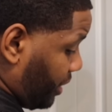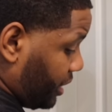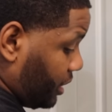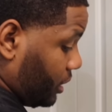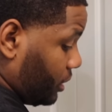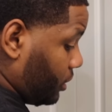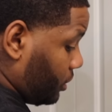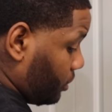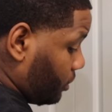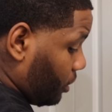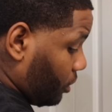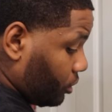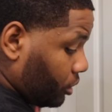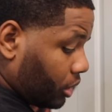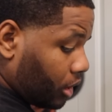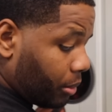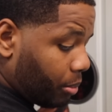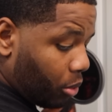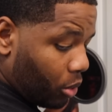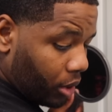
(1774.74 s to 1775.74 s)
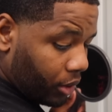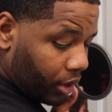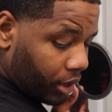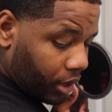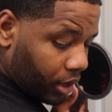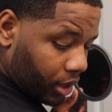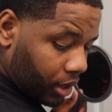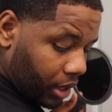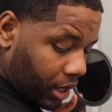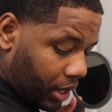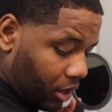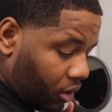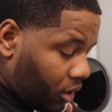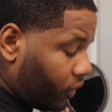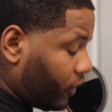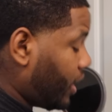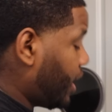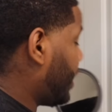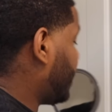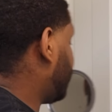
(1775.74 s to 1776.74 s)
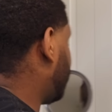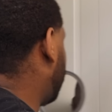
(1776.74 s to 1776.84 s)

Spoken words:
I just don't see the point in it, I don't even edge